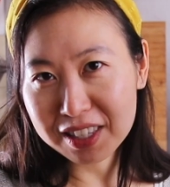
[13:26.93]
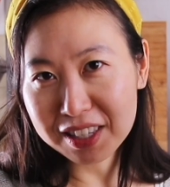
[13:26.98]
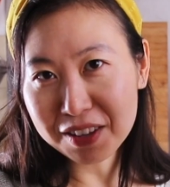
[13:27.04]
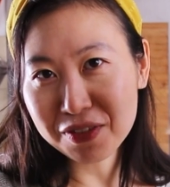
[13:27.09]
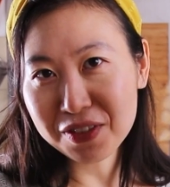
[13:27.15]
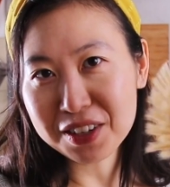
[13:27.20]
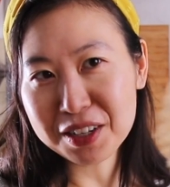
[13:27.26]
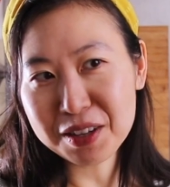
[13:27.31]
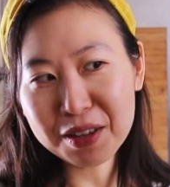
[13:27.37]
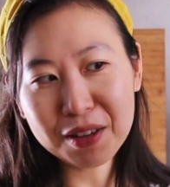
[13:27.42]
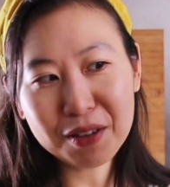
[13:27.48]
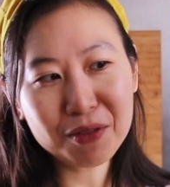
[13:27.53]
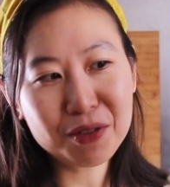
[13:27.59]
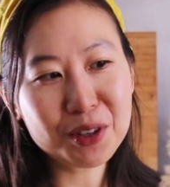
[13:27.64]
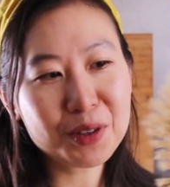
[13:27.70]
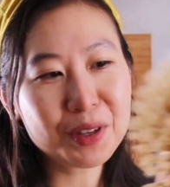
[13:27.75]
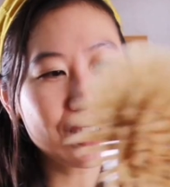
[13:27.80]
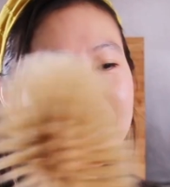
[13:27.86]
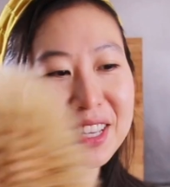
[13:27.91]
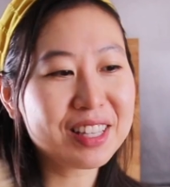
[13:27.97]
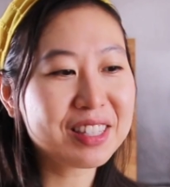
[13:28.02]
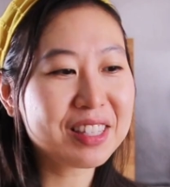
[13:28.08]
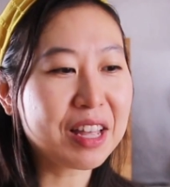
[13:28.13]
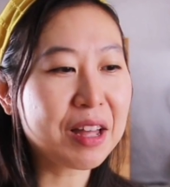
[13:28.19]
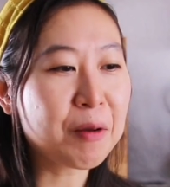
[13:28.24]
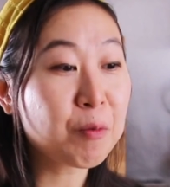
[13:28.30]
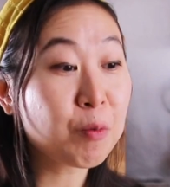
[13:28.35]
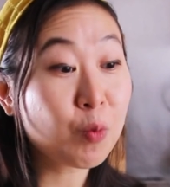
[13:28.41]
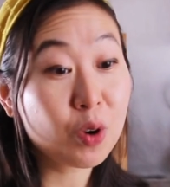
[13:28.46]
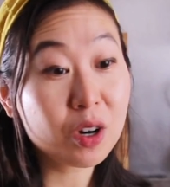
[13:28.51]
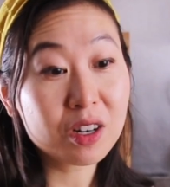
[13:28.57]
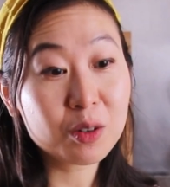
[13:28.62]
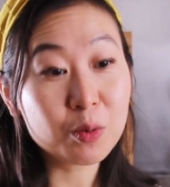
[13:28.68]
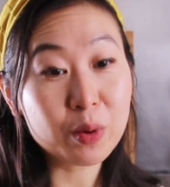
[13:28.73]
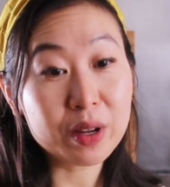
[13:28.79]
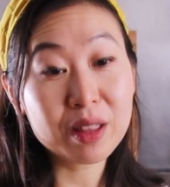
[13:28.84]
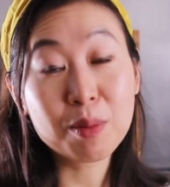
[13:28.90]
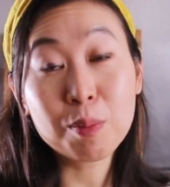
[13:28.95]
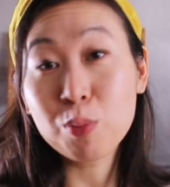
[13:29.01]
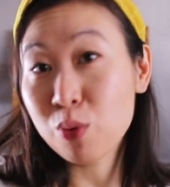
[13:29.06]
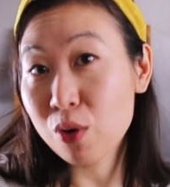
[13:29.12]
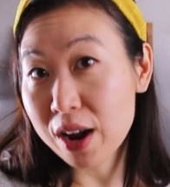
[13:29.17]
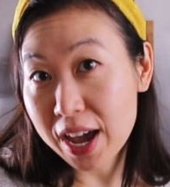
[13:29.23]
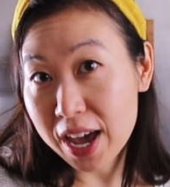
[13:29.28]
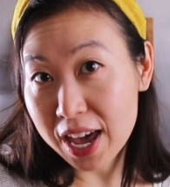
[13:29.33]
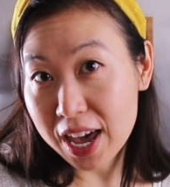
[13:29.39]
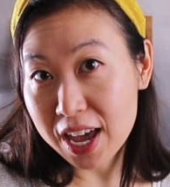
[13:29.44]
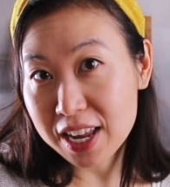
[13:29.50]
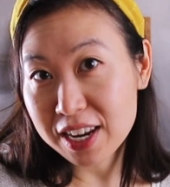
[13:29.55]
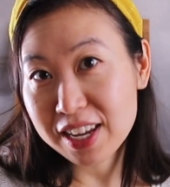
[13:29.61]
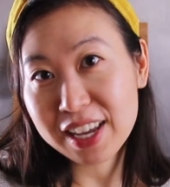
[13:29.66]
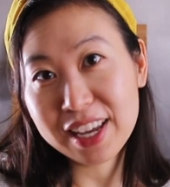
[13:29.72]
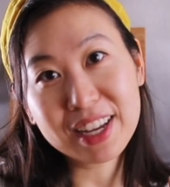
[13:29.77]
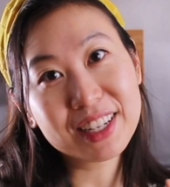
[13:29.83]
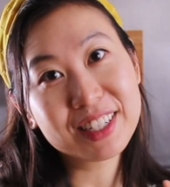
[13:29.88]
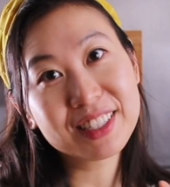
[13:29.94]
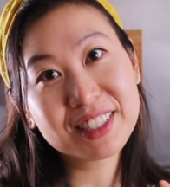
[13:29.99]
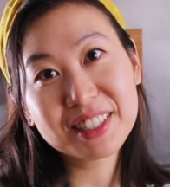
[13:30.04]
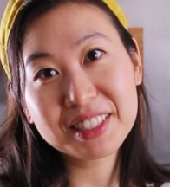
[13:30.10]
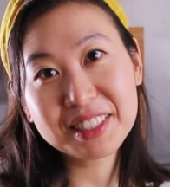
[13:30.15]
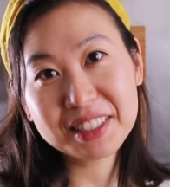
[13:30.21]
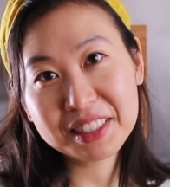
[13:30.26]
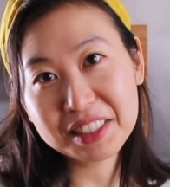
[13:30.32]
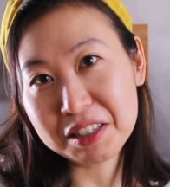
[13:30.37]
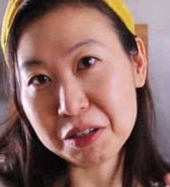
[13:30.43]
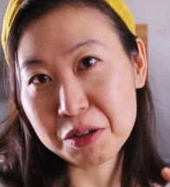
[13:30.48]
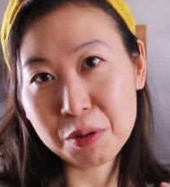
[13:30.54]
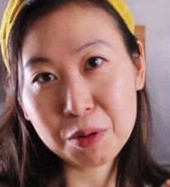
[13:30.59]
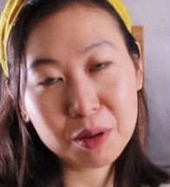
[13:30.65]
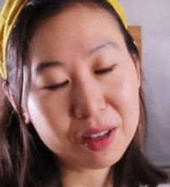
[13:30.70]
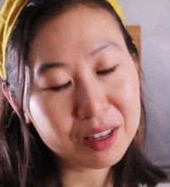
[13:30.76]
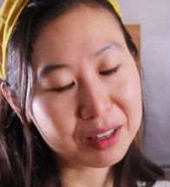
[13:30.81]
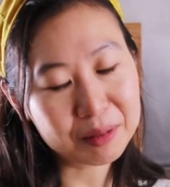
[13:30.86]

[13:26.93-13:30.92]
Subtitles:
if any of you guys work with bread and, you know,